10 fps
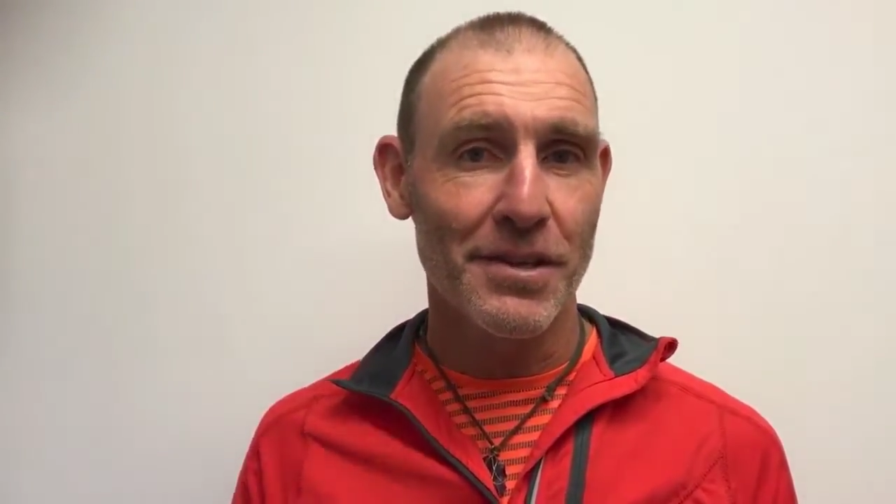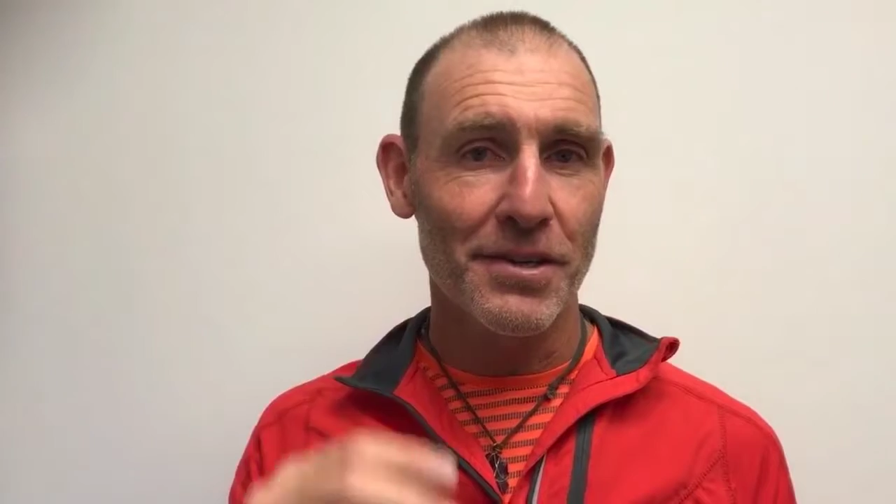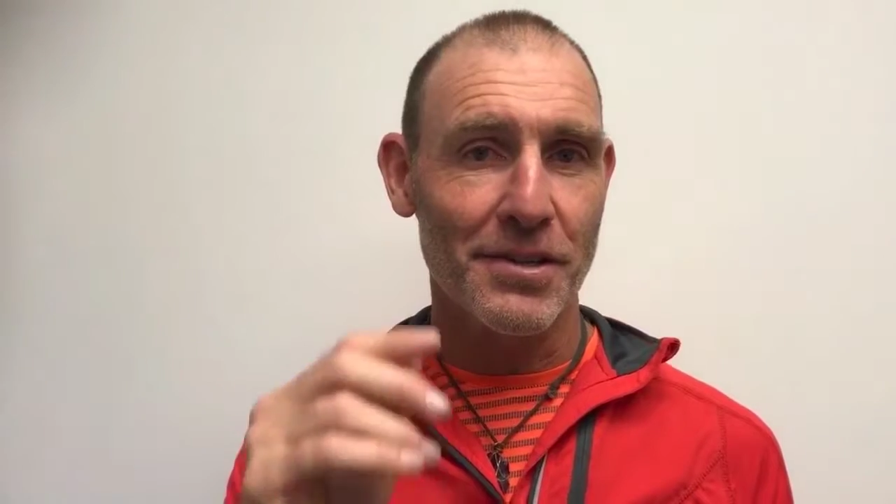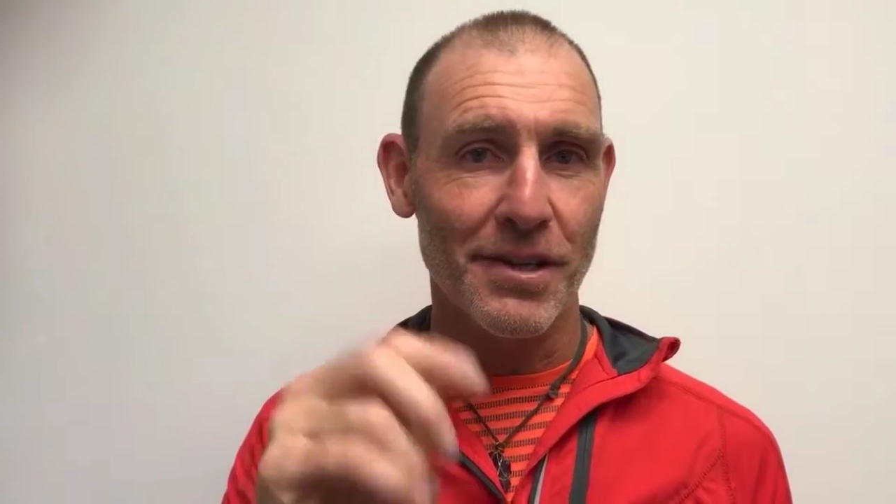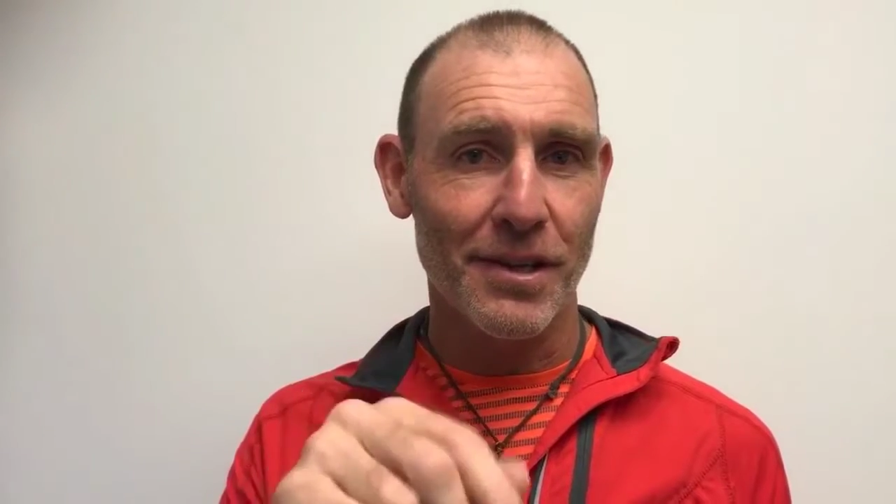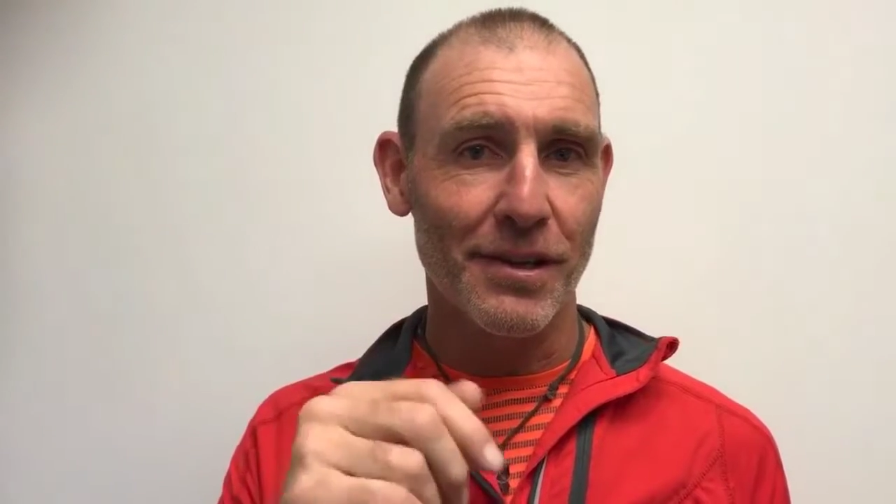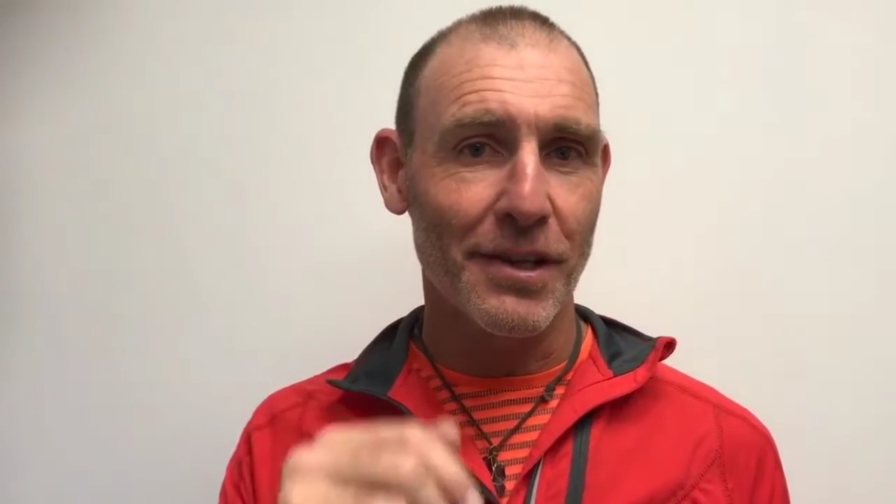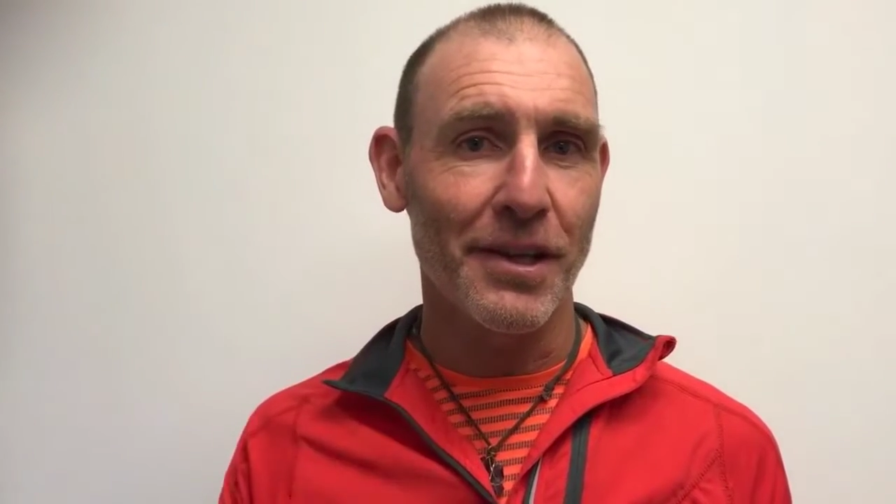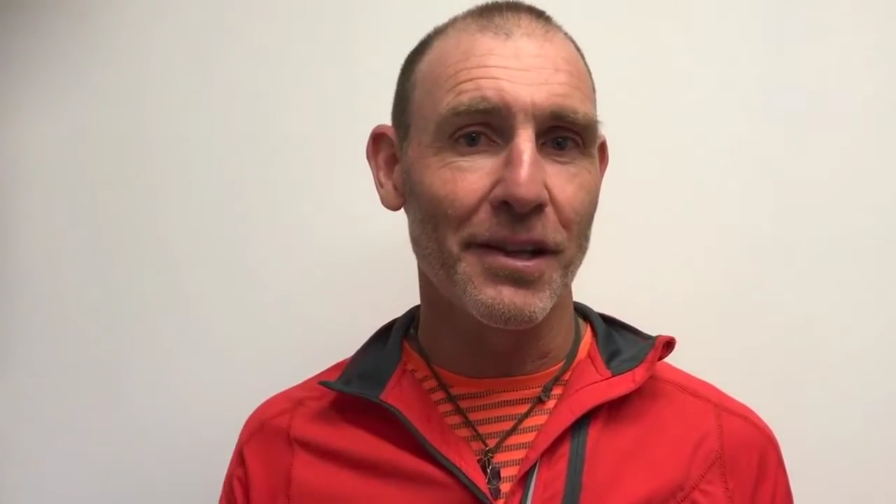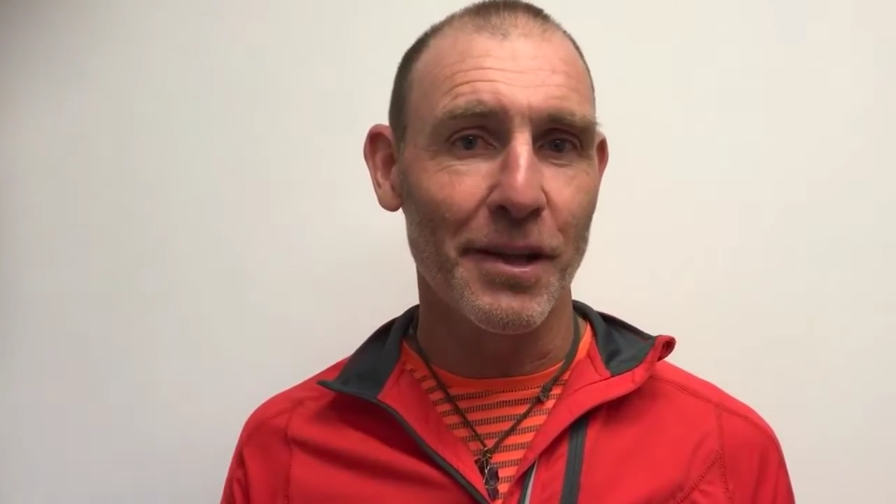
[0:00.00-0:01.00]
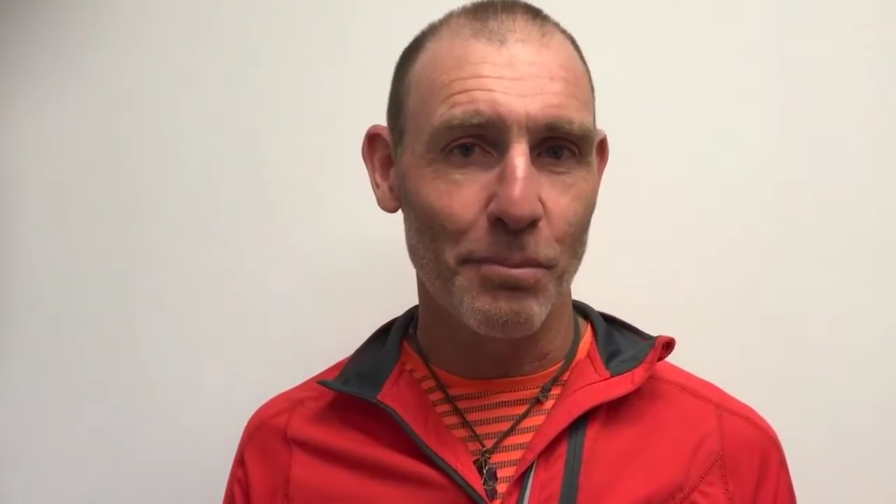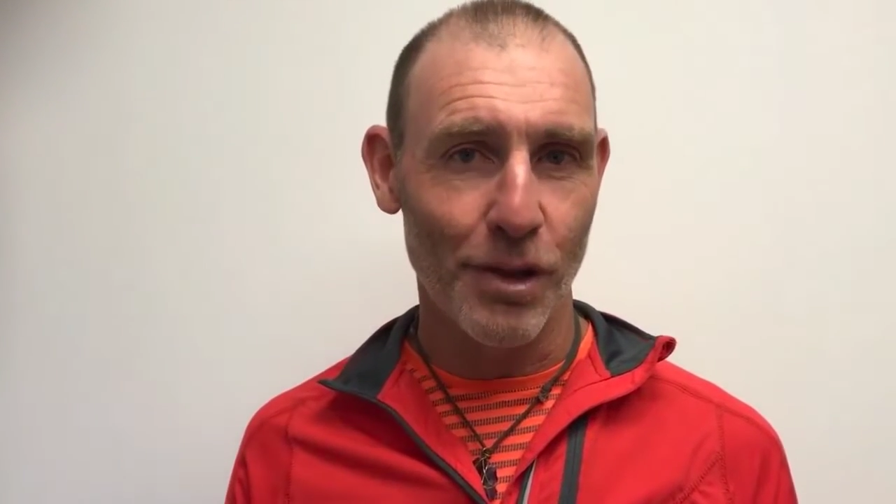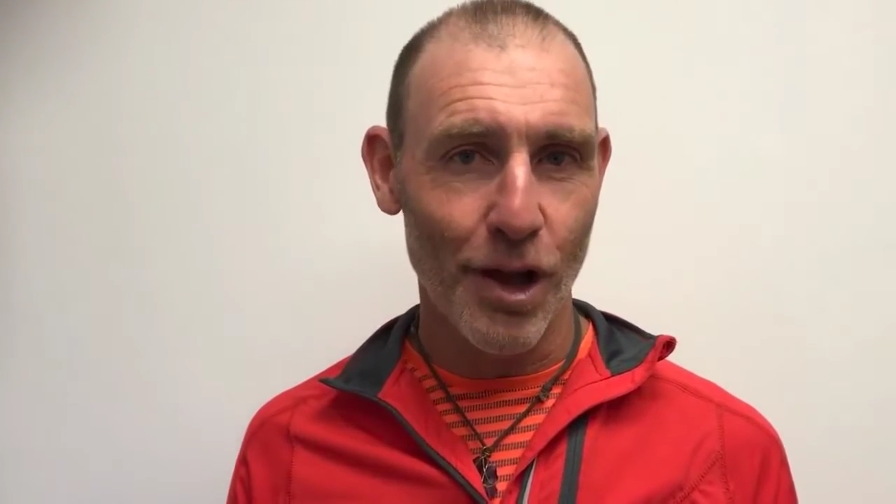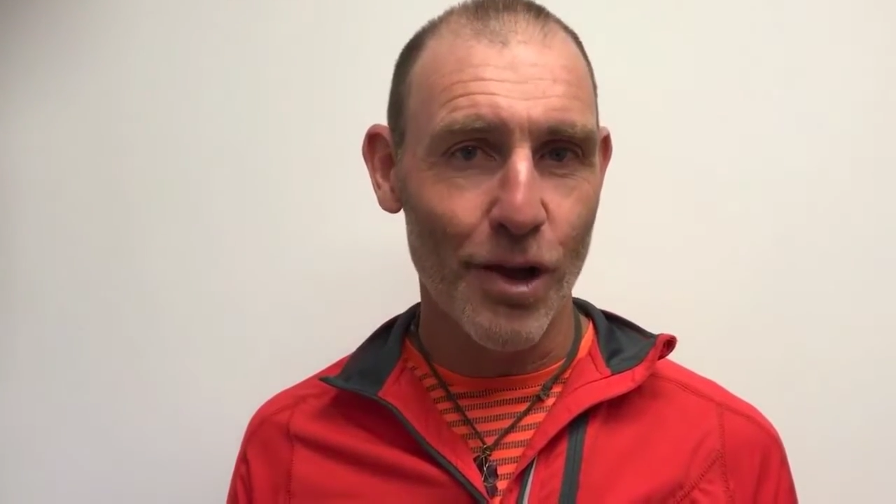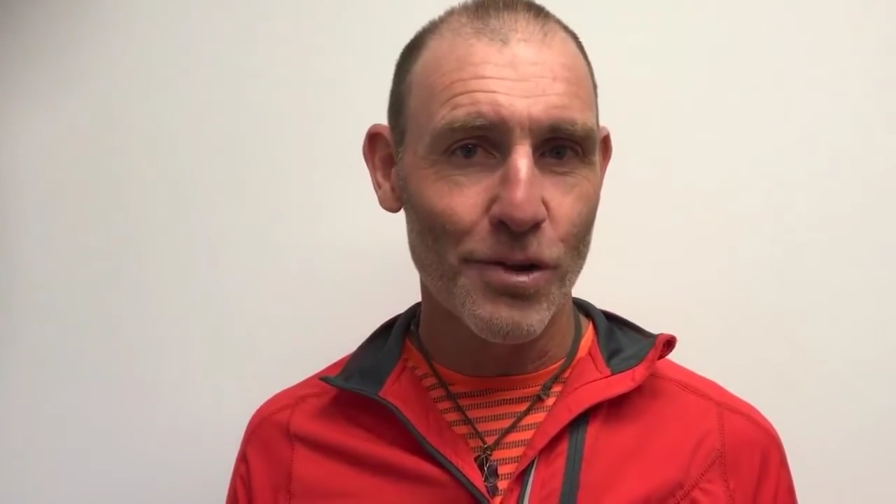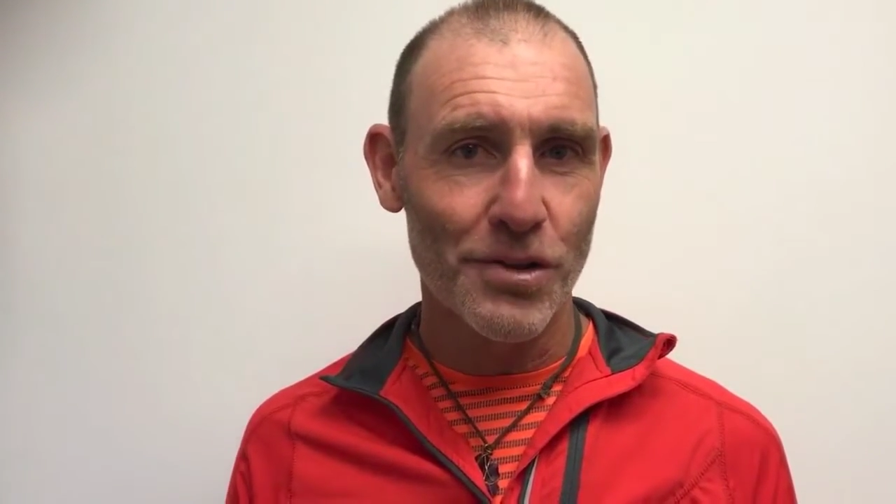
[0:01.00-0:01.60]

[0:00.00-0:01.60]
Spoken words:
Just click a link below